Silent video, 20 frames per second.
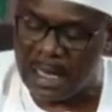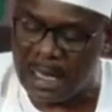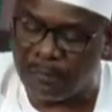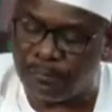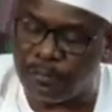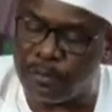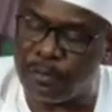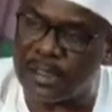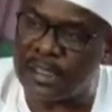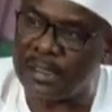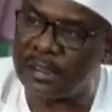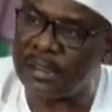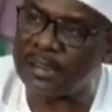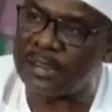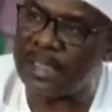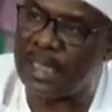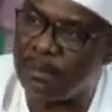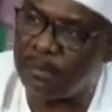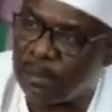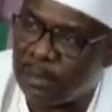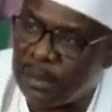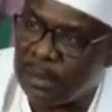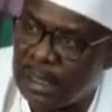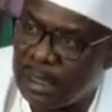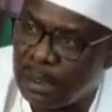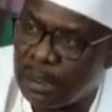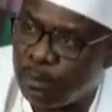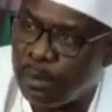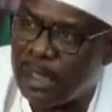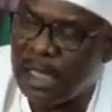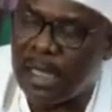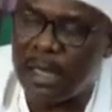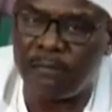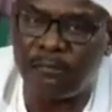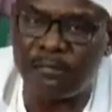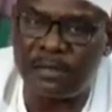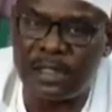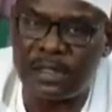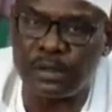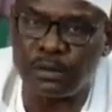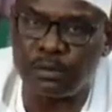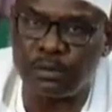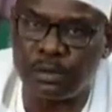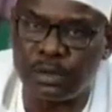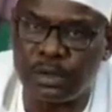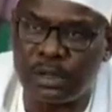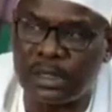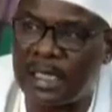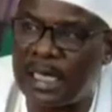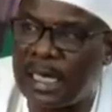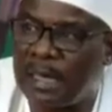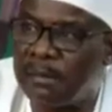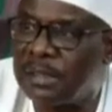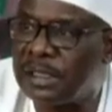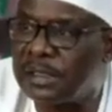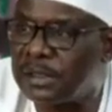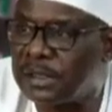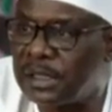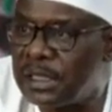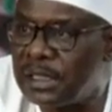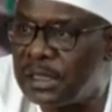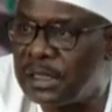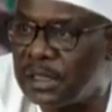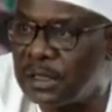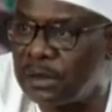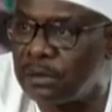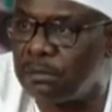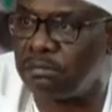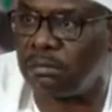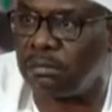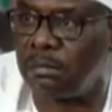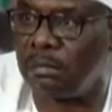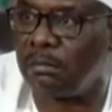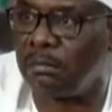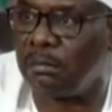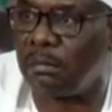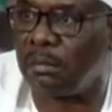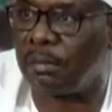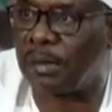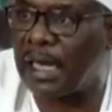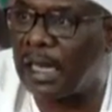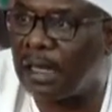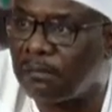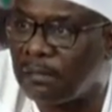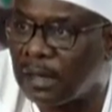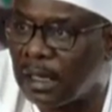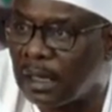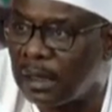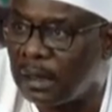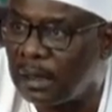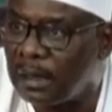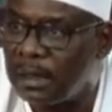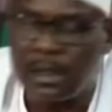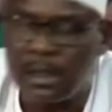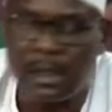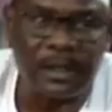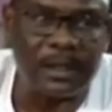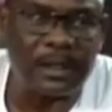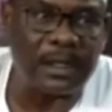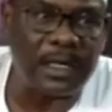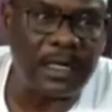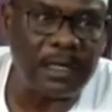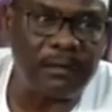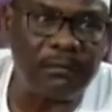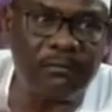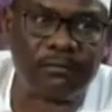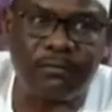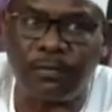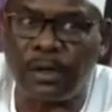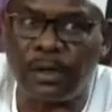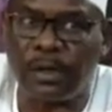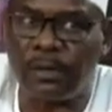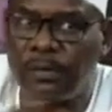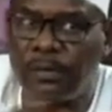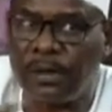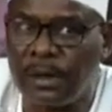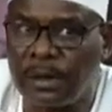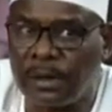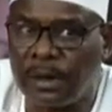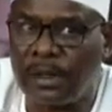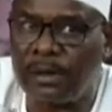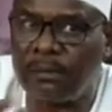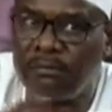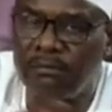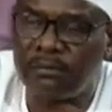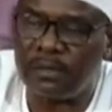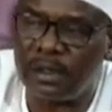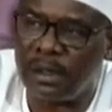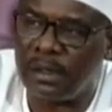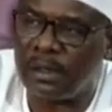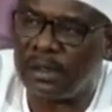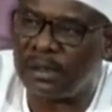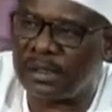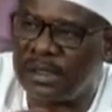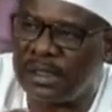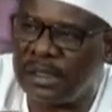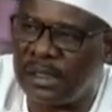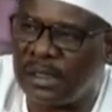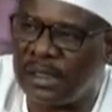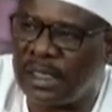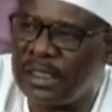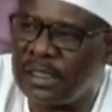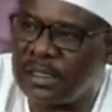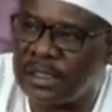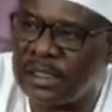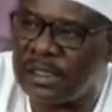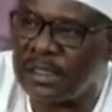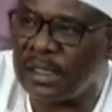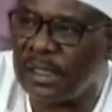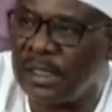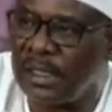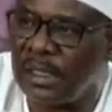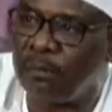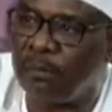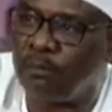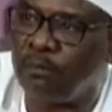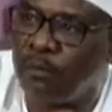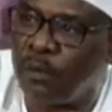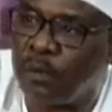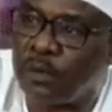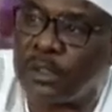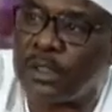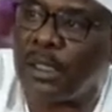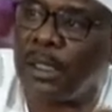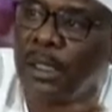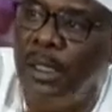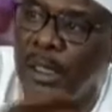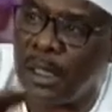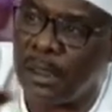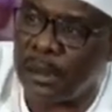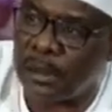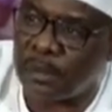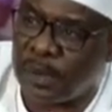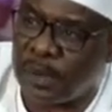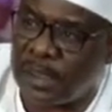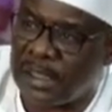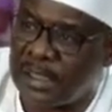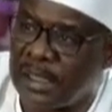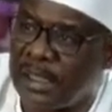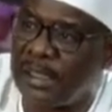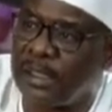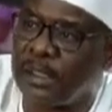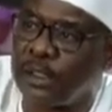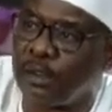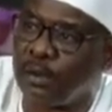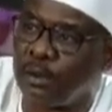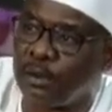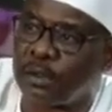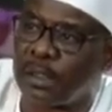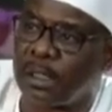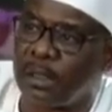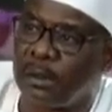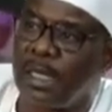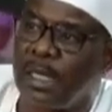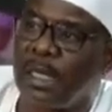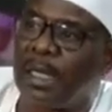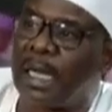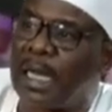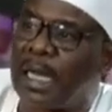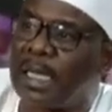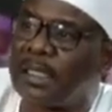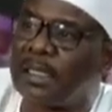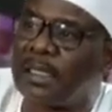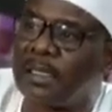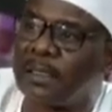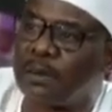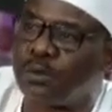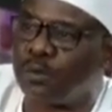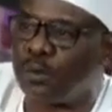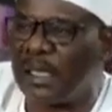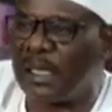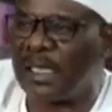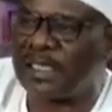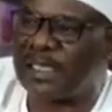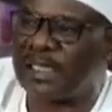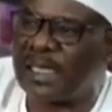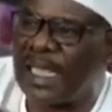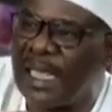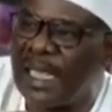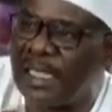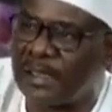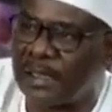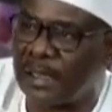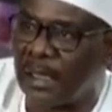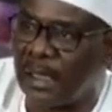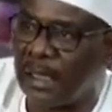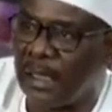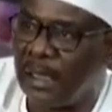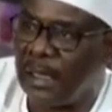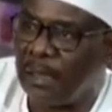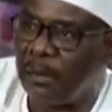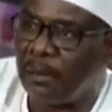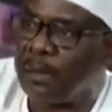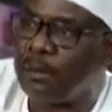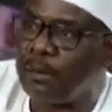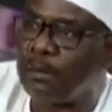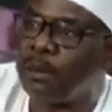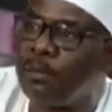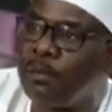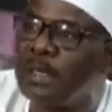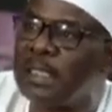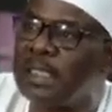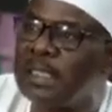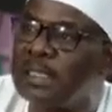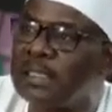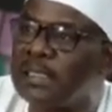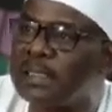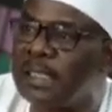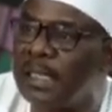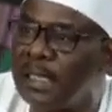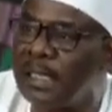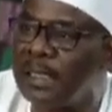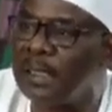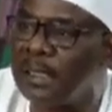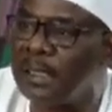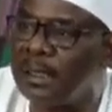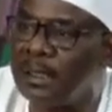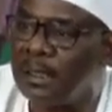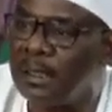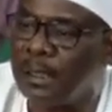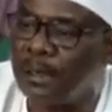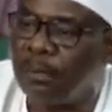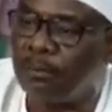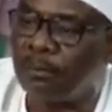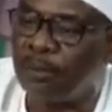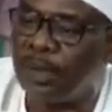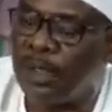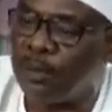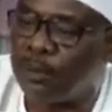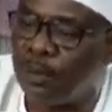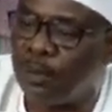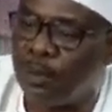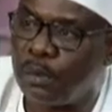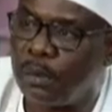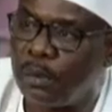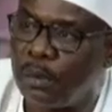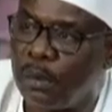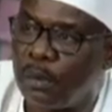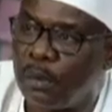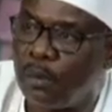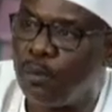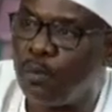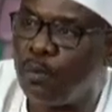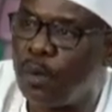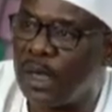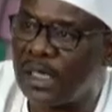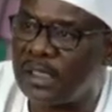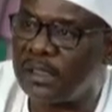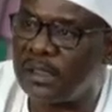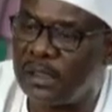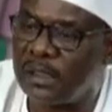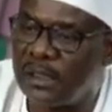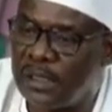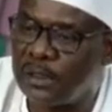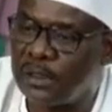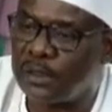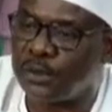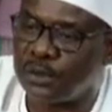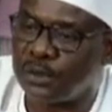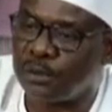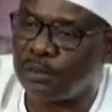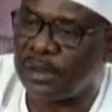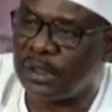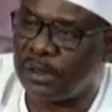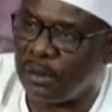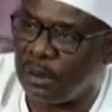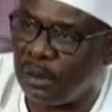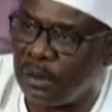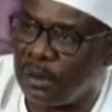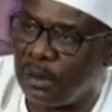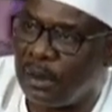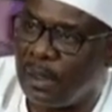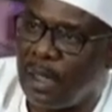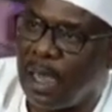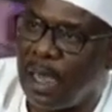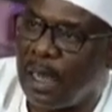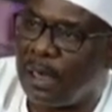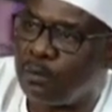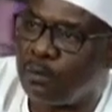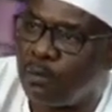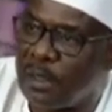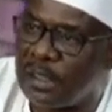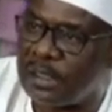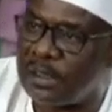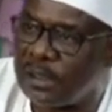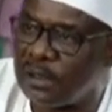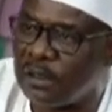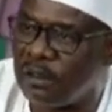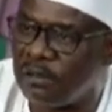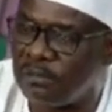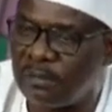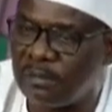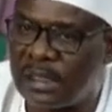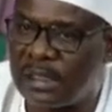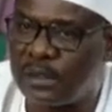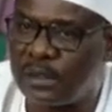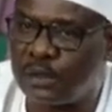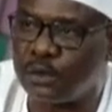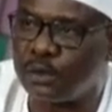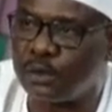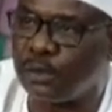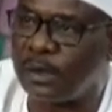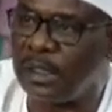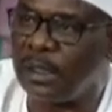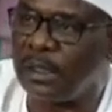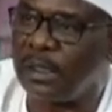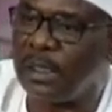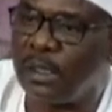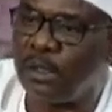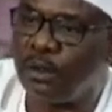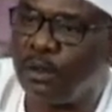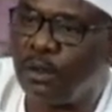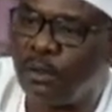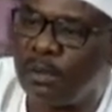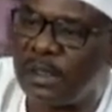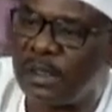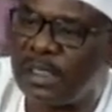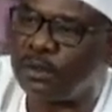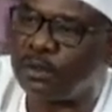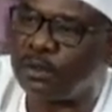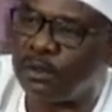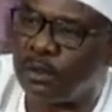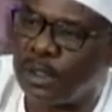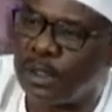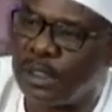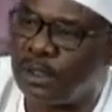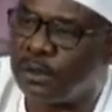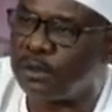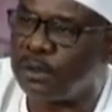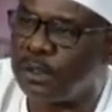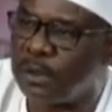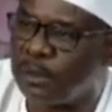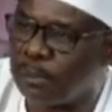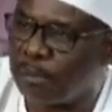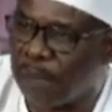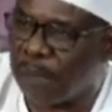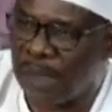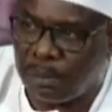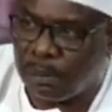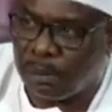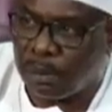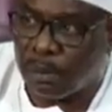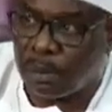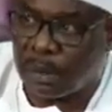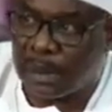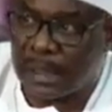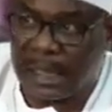Mm. For example, now we are faced with climate change palaver. The rain, for, rain, uh, rainy season in most, uh, especially in the north and other elsewhere, is hazy. But nobody is telling people what needs to be done and what the government is doing. Nobody is talking to the people.